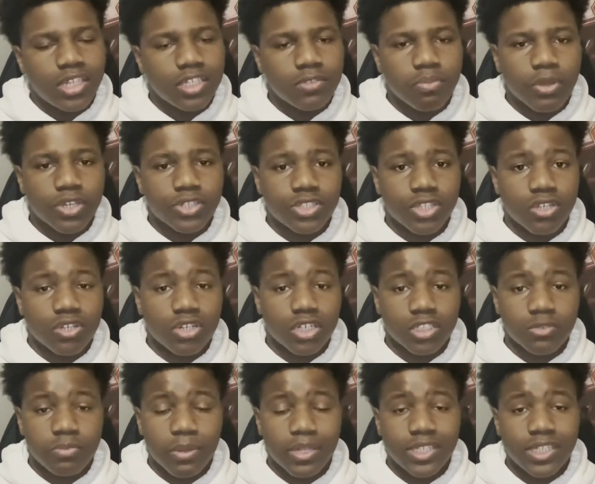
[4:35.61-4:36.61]
players are
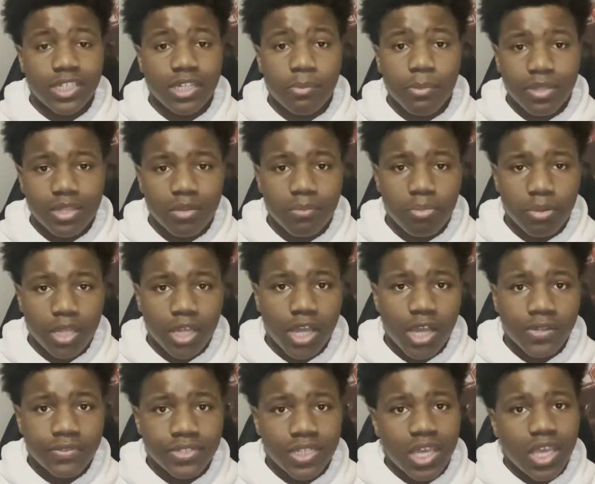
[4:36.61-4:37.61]
expecting to make the
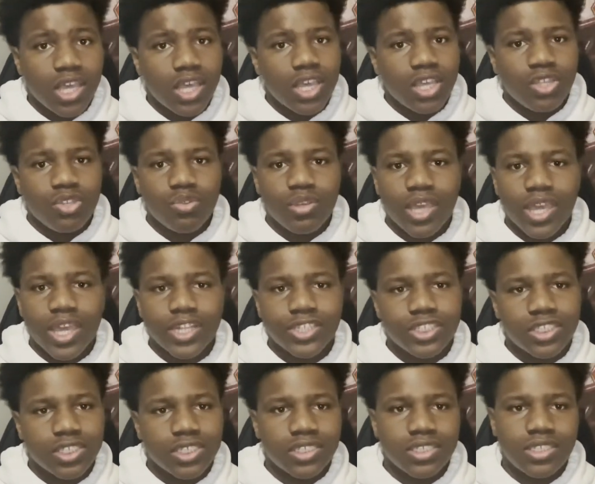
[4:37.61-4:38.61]
playoffs, you can't
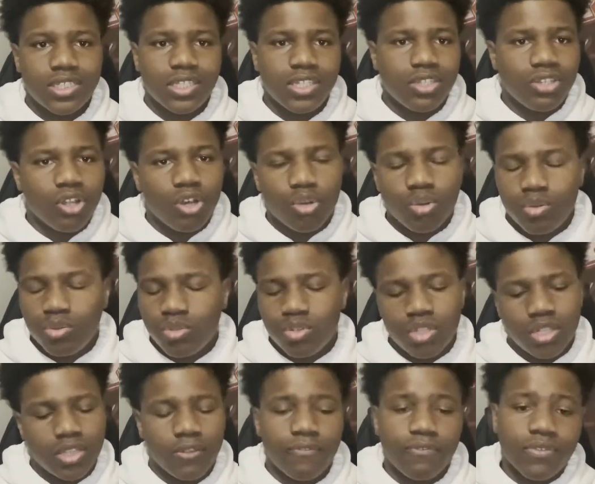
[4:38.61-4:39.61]
just, you know,
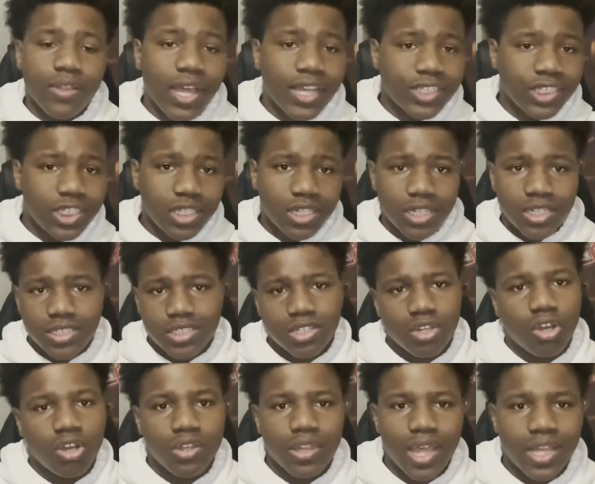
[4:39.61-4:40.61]
the flashiness
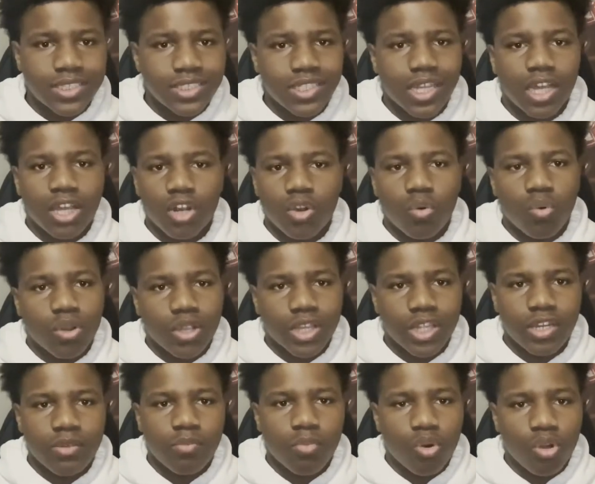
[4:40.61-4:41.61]
and all that's not going to work
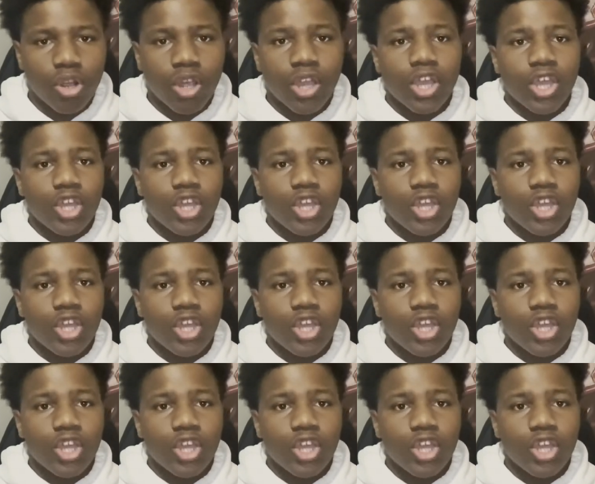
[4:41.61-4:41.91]
anymore.